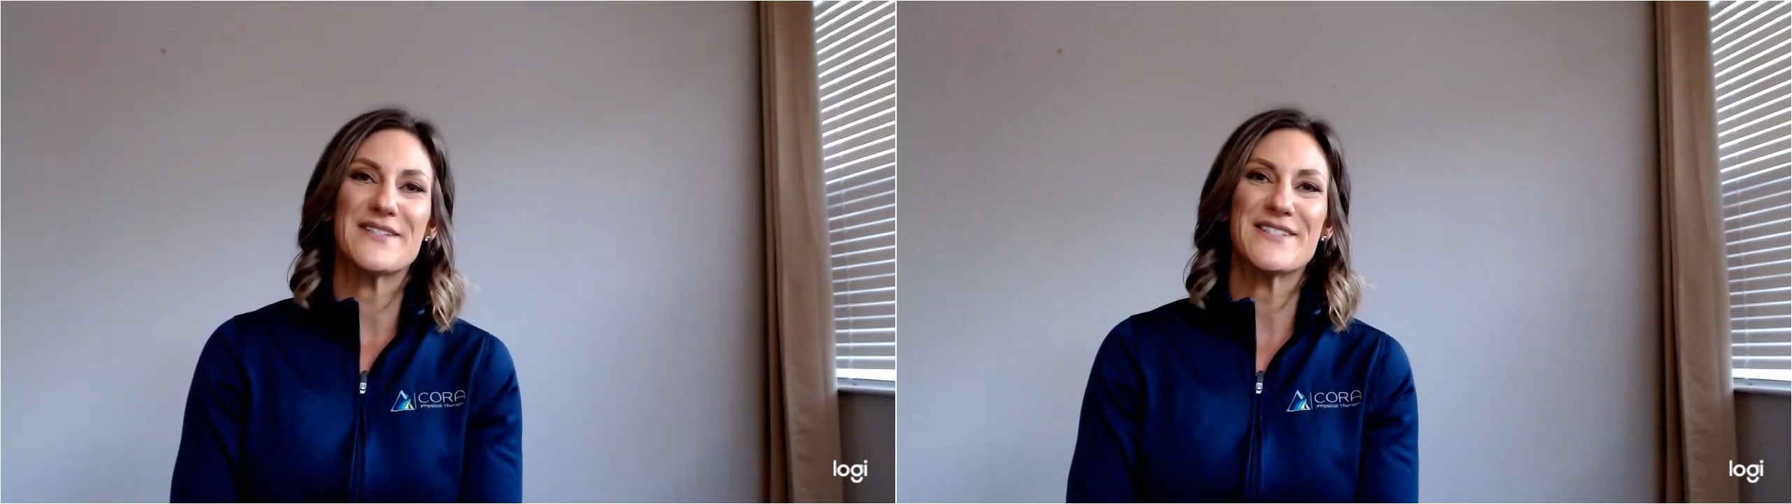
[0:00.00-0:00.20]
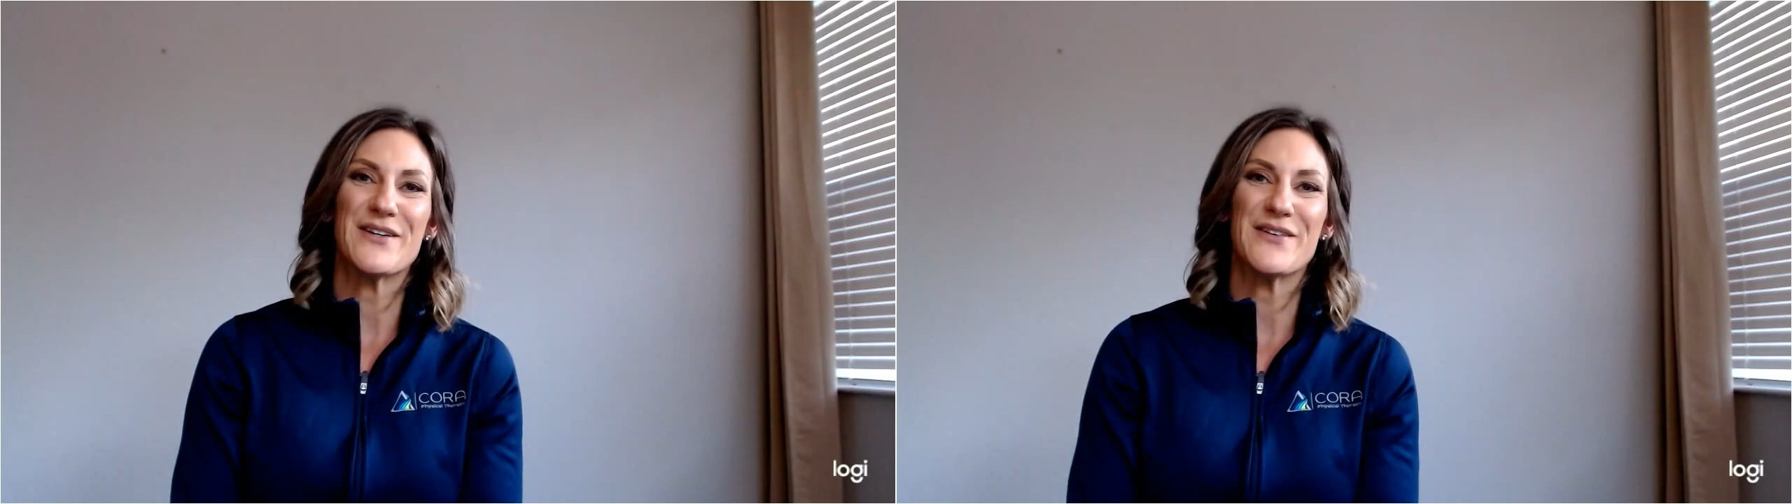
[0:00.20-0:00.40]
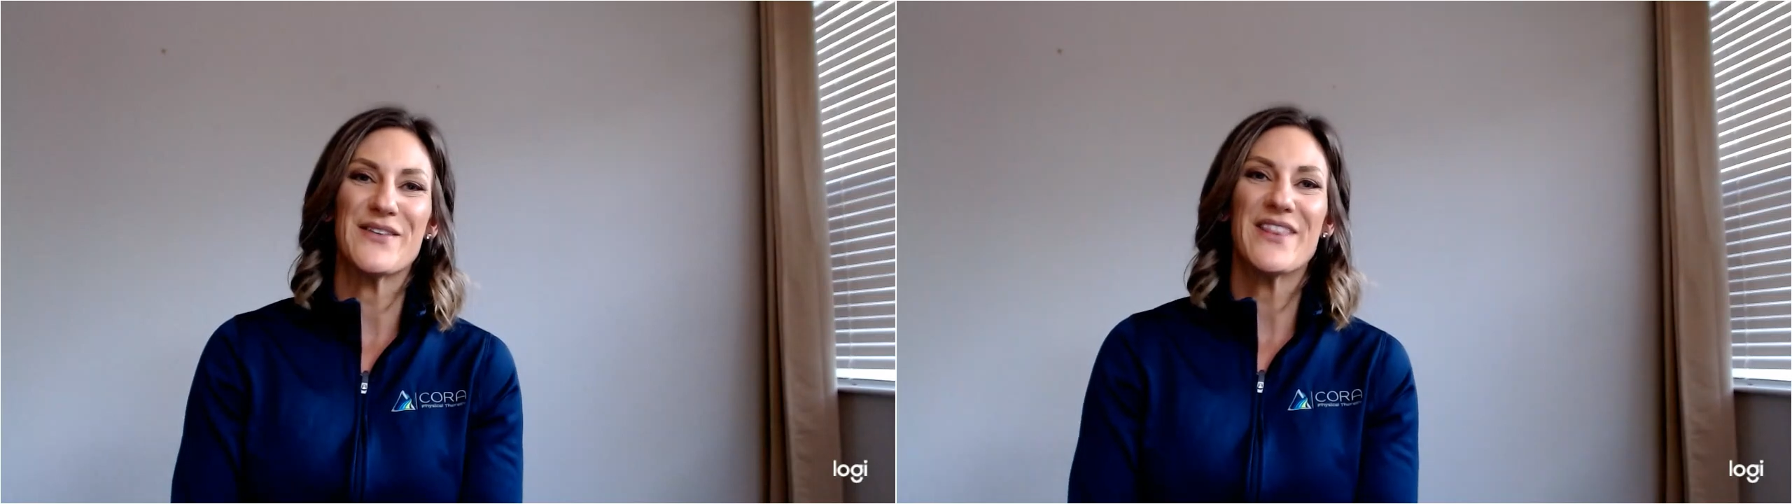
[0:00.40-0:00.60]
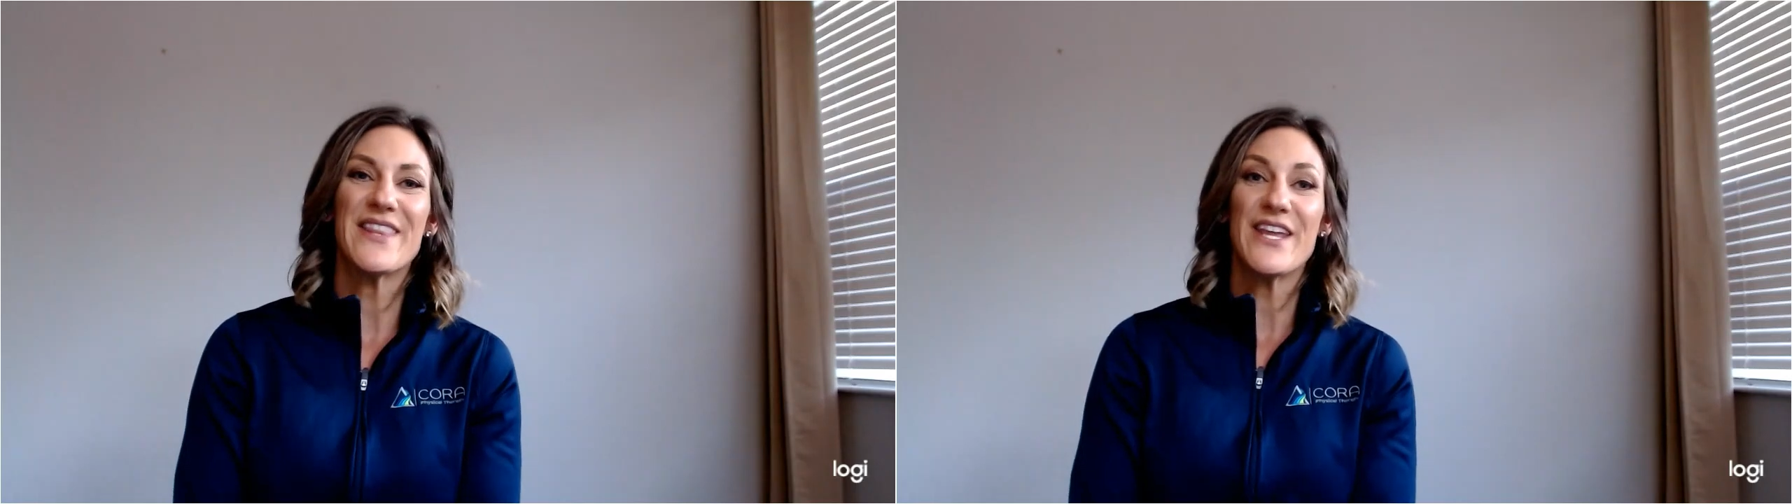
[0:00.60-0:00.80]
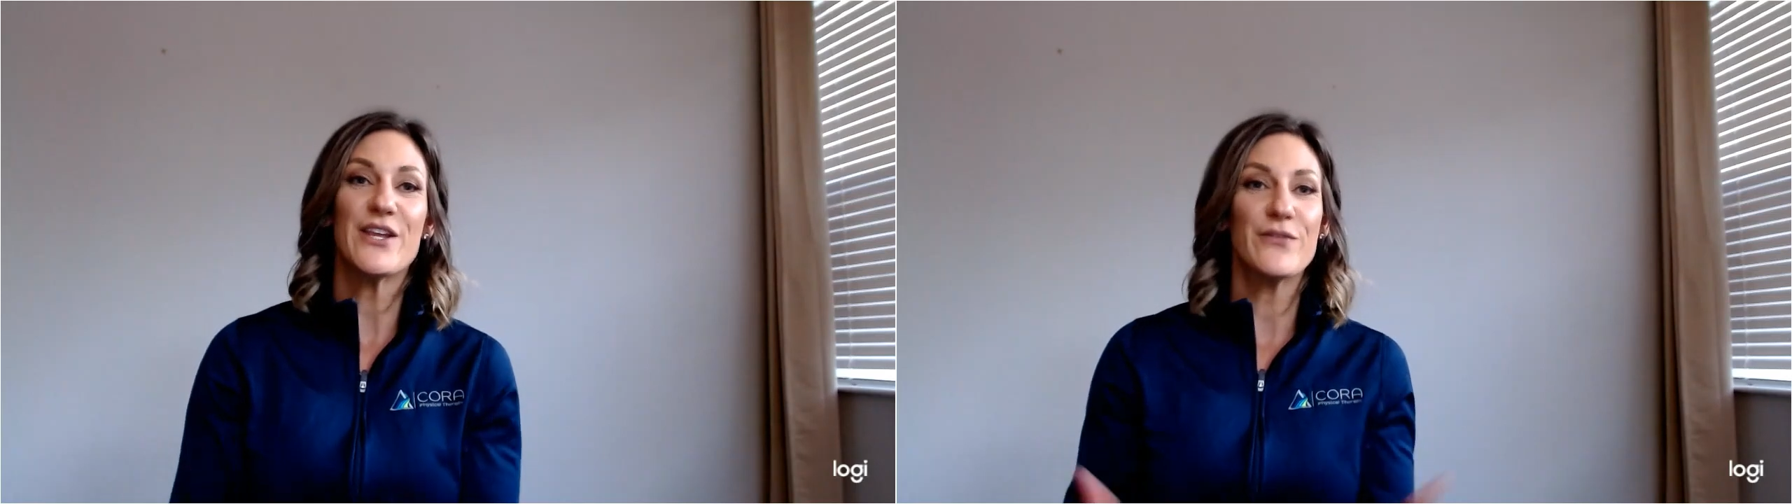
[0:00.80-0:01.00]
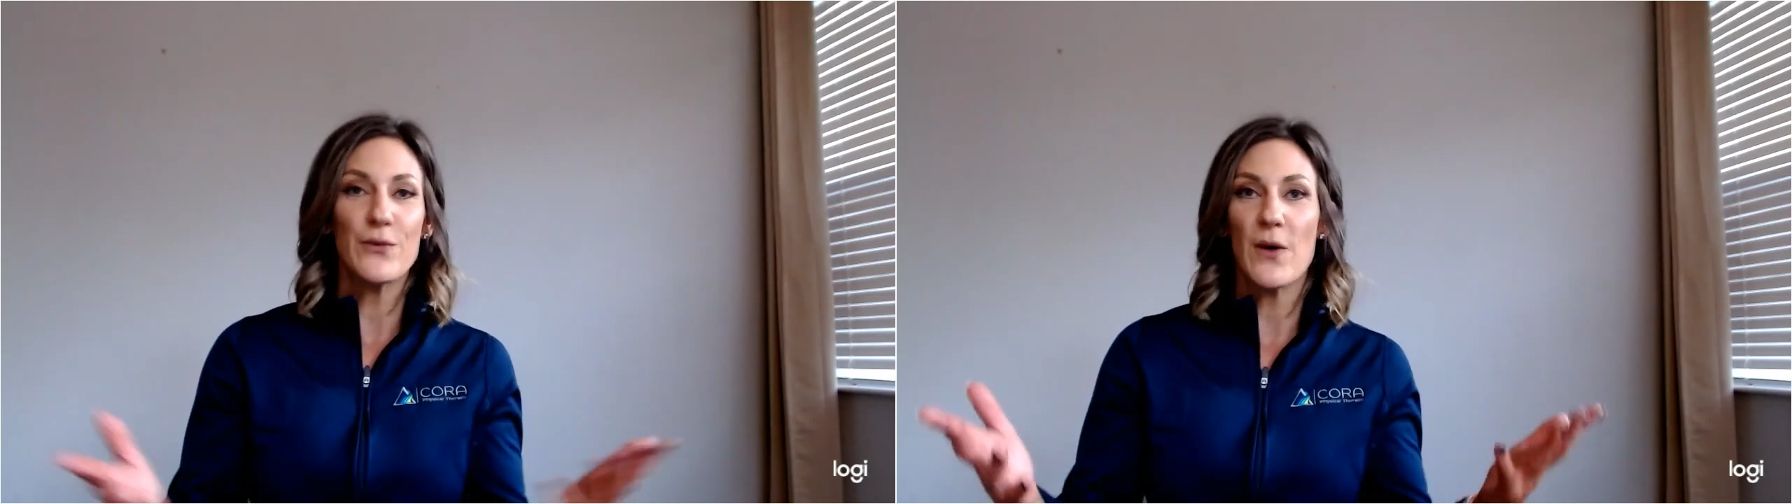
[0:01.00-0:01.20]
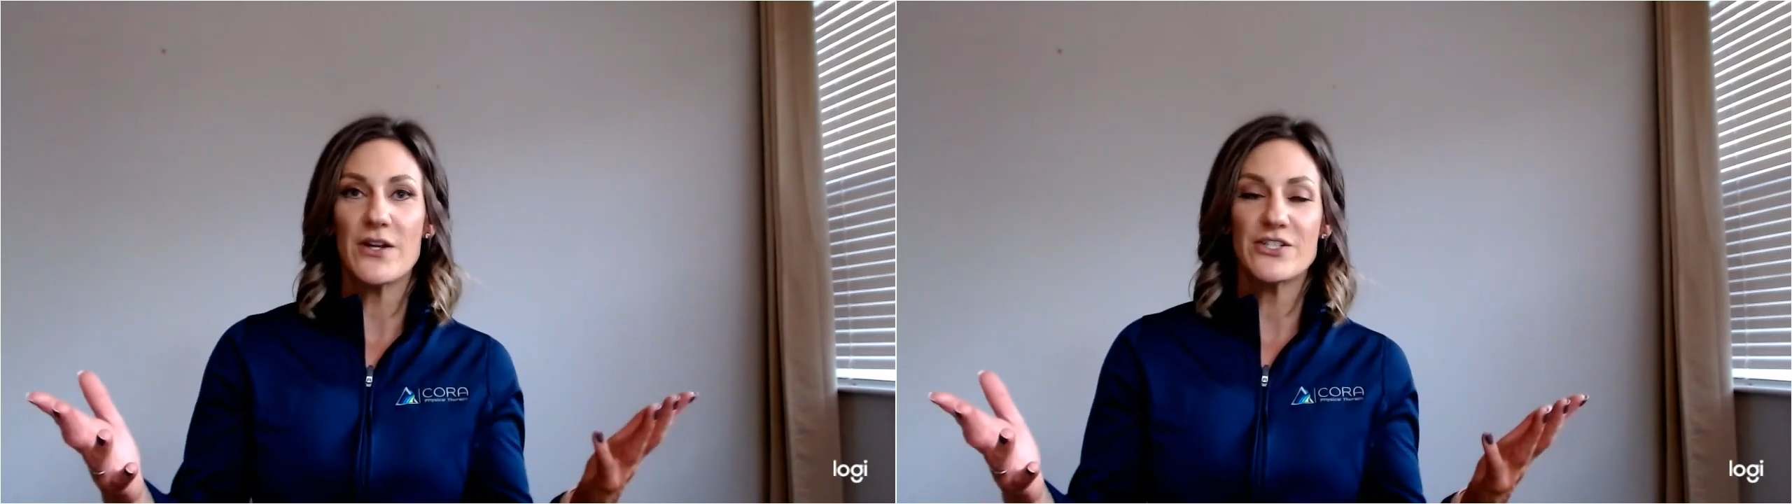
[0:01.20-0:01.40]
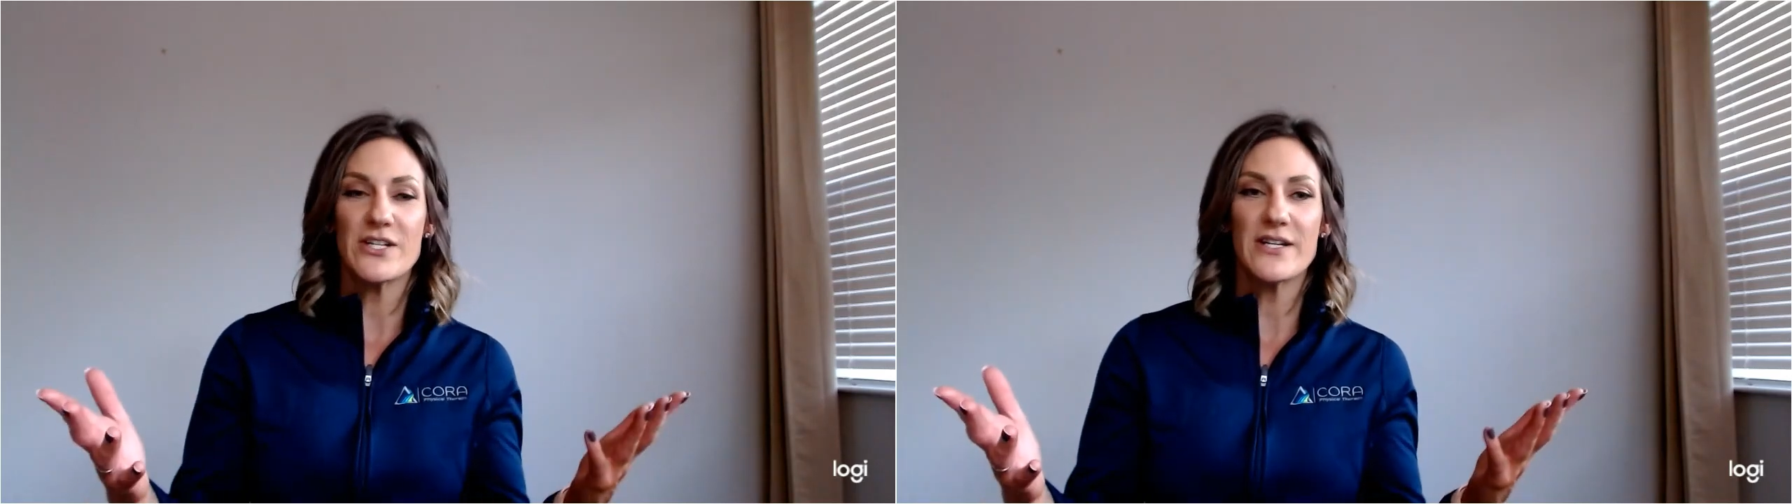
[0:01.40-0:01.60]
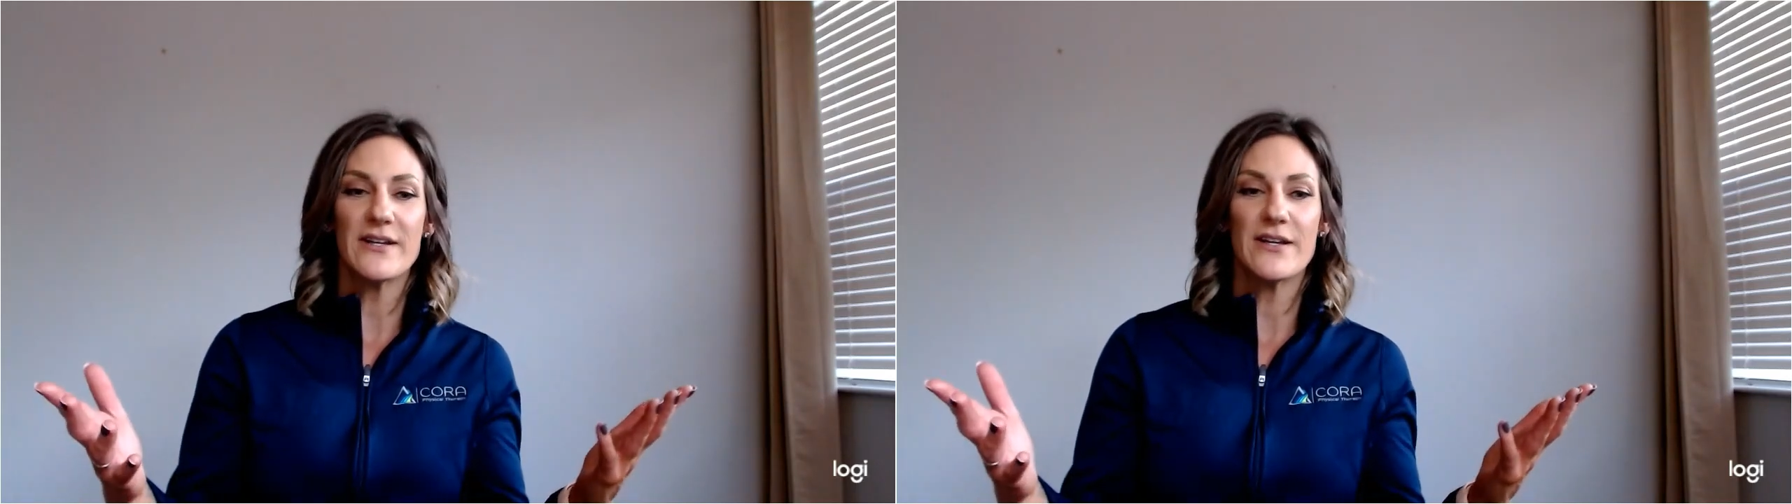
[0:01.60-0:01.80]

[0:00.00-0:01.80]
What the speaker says: So thank you for watching.